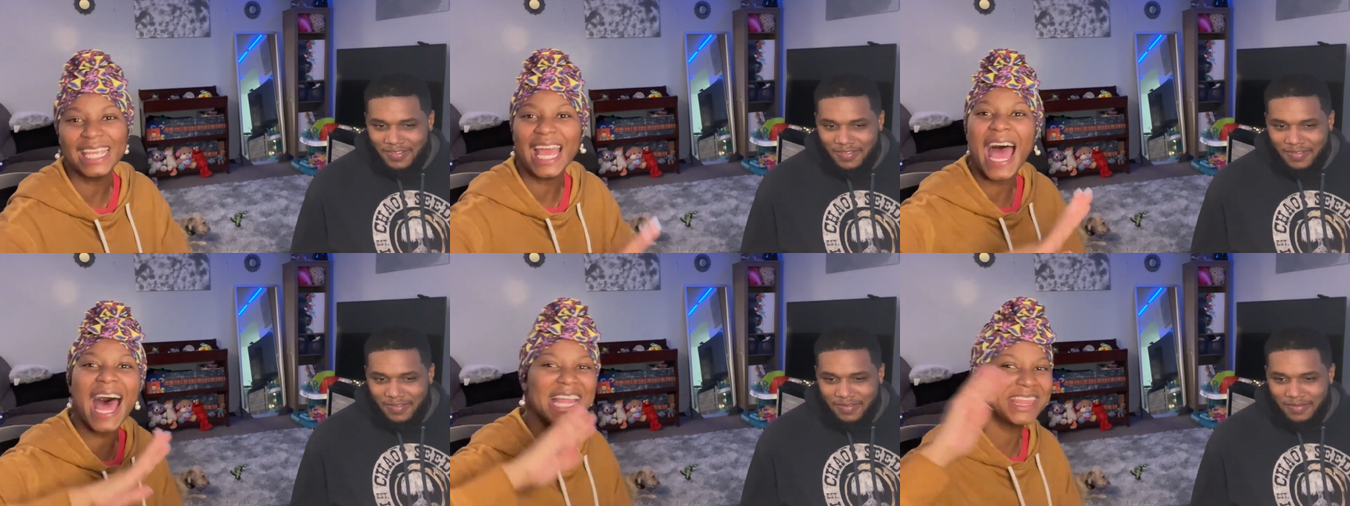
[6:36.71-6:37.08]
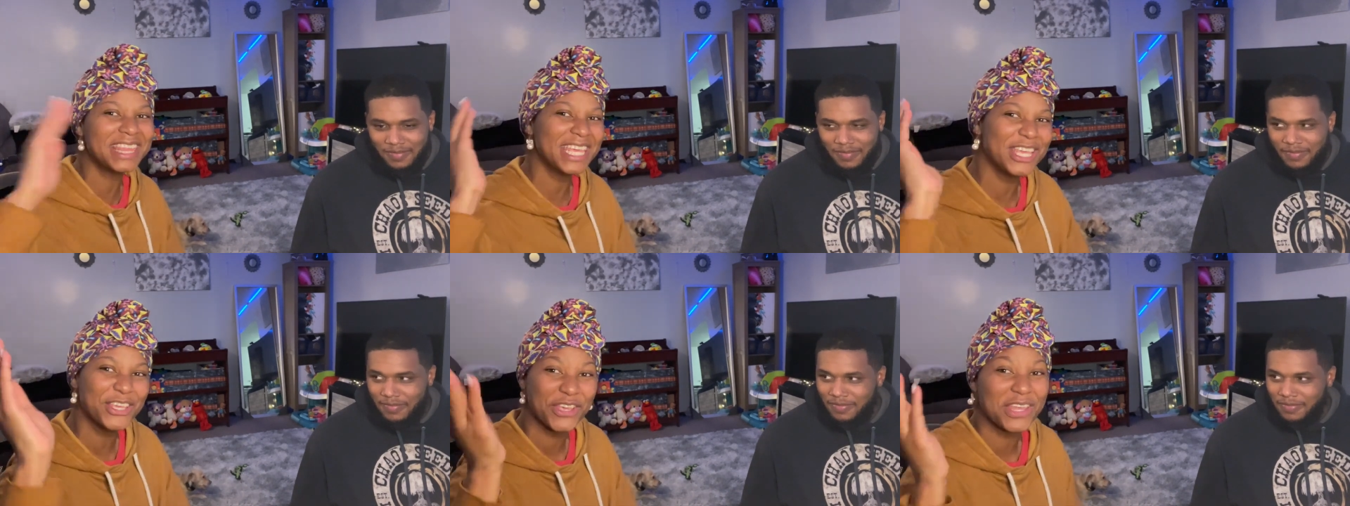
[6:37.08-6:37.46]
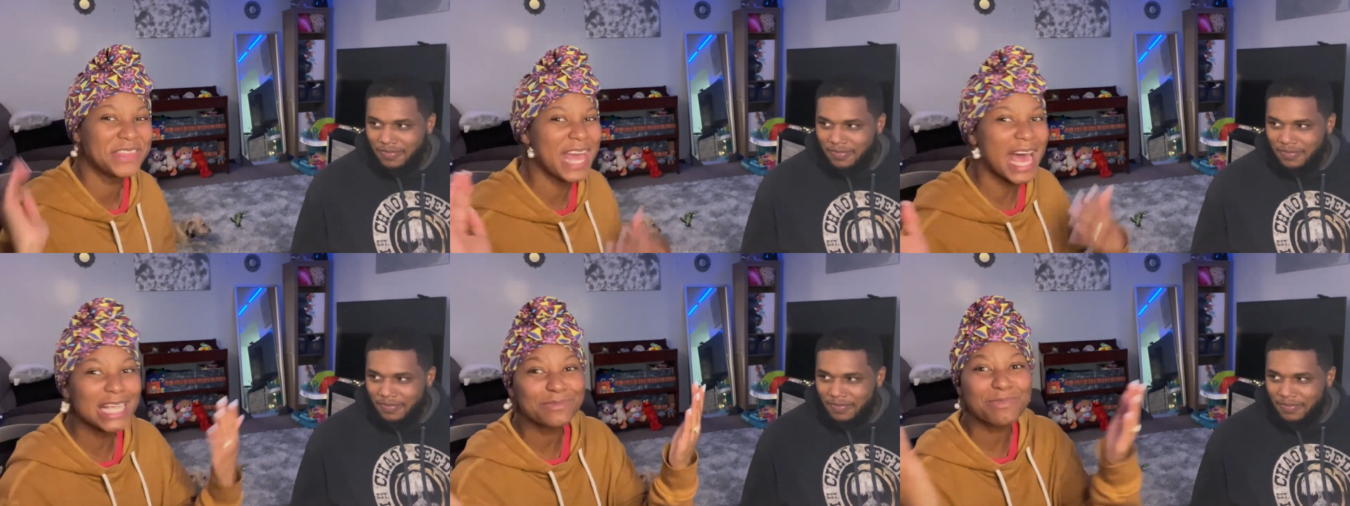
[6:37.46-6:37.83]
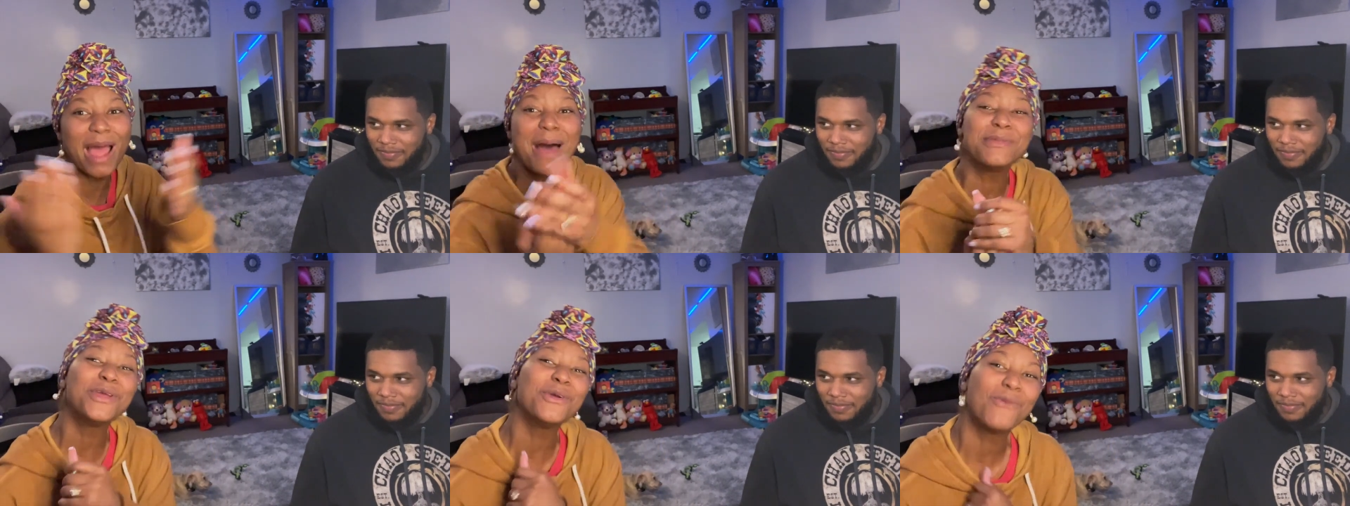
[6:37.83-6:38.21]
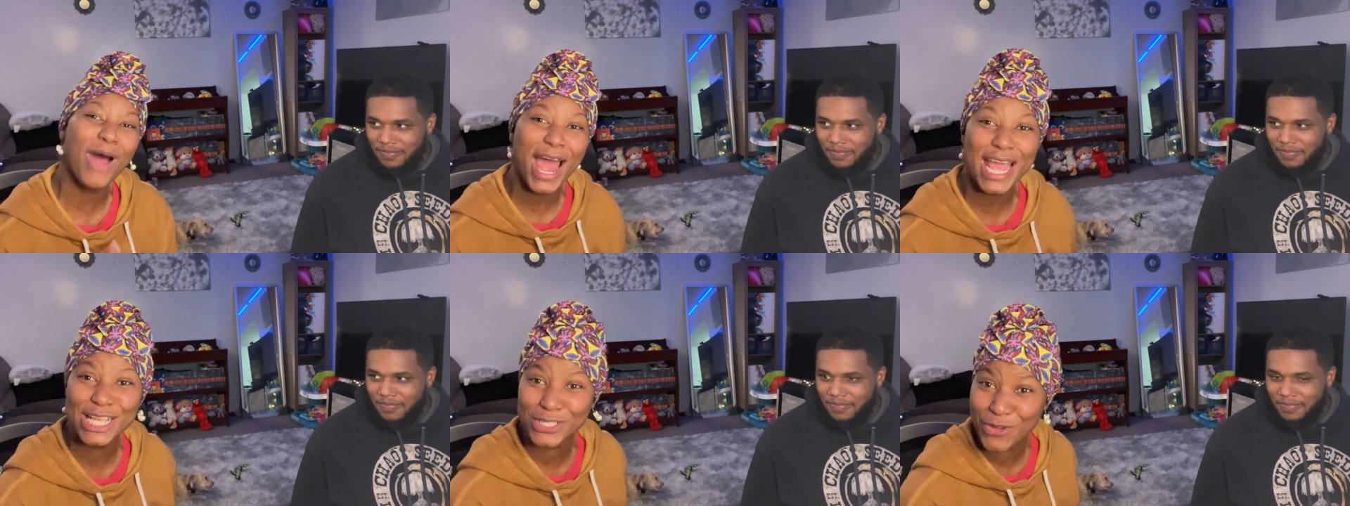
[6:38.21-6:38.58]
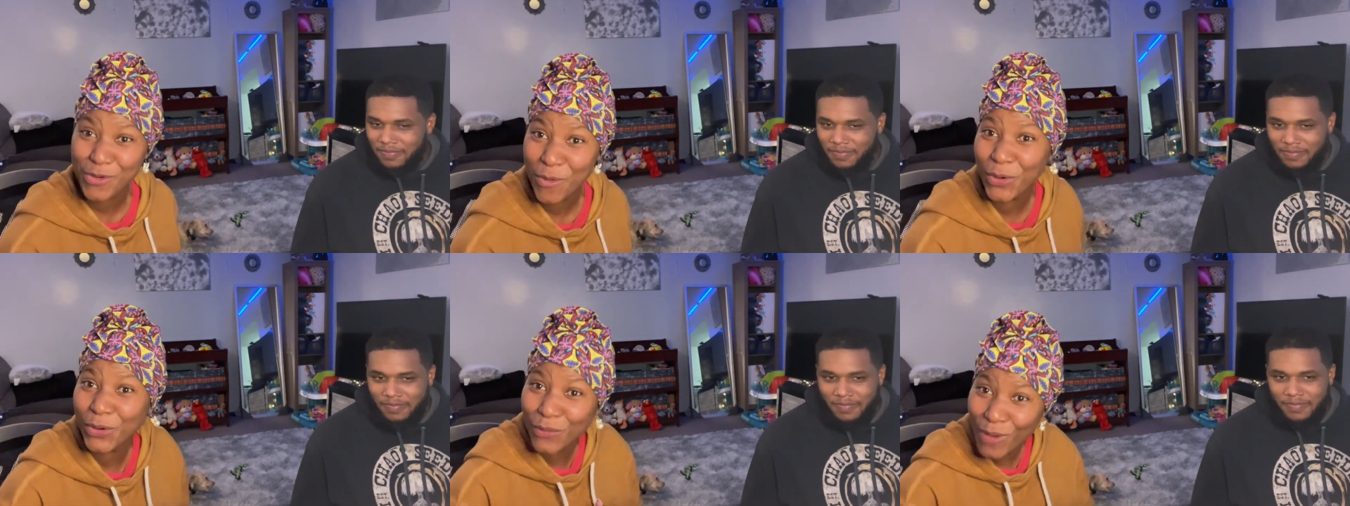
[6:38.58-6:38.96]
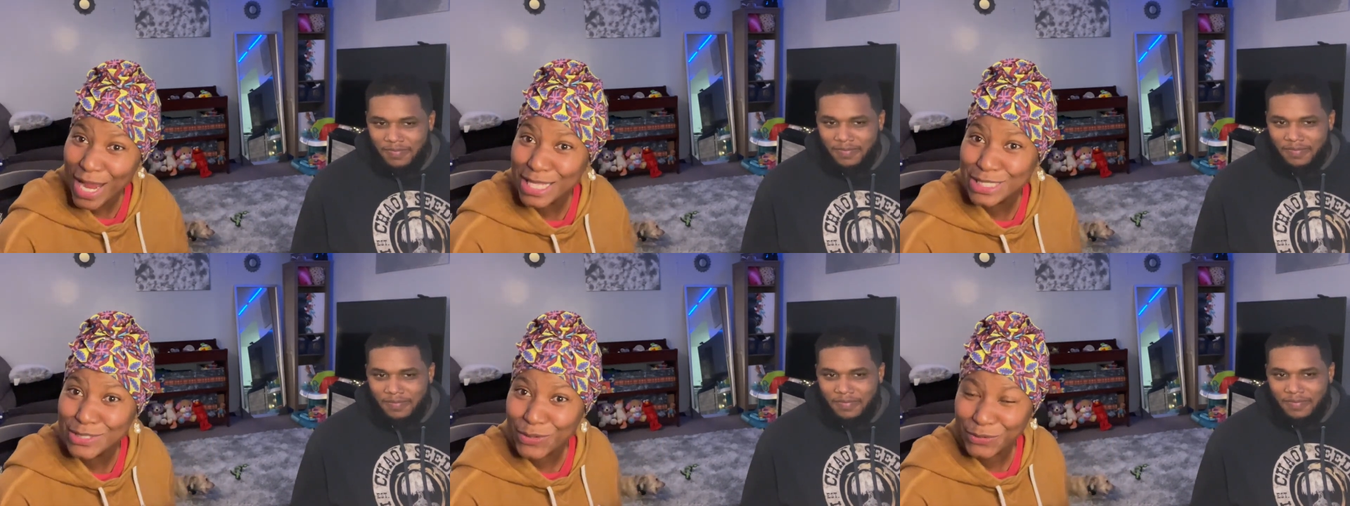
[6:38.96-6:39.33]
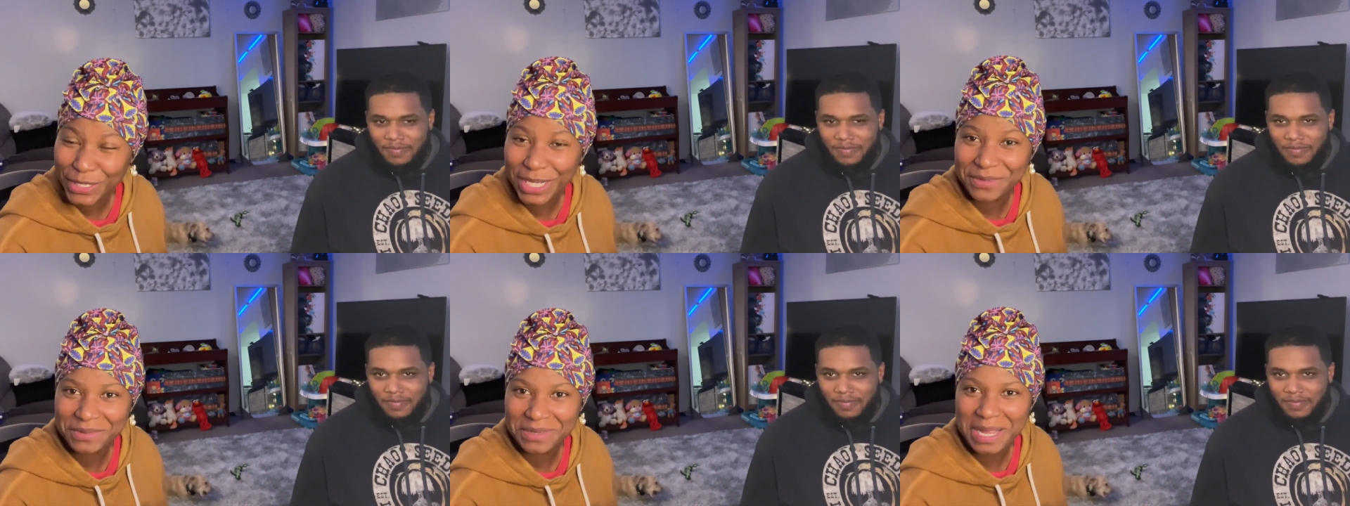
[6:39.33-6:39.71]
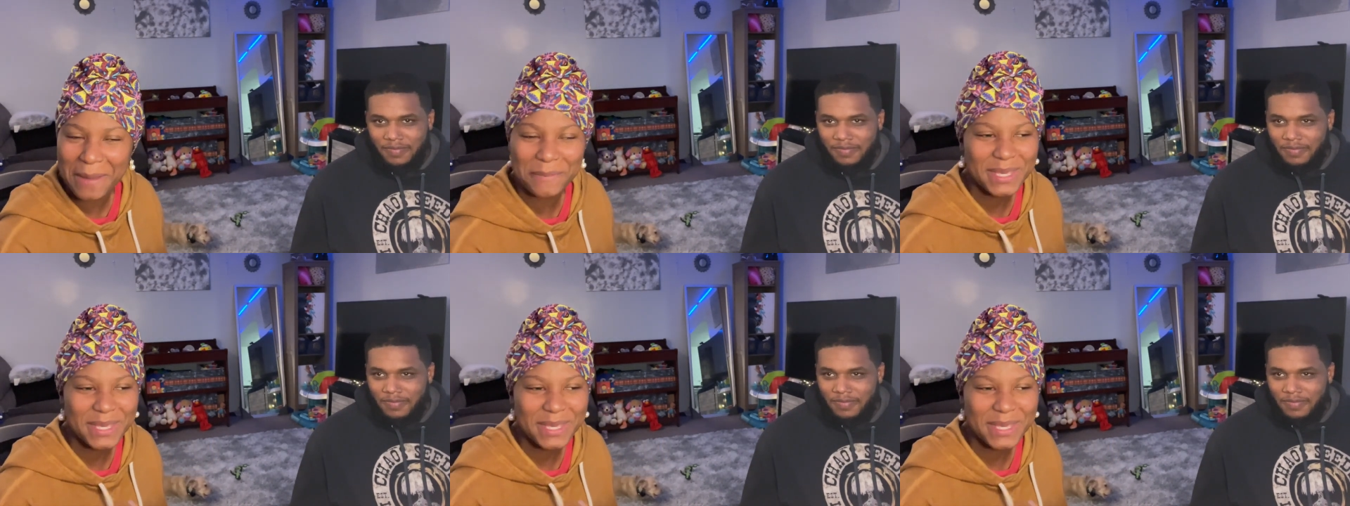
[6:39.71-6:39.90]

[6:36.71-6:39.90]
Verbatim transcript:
Speaker 1: I think that's probably why it's going crazy on the internet,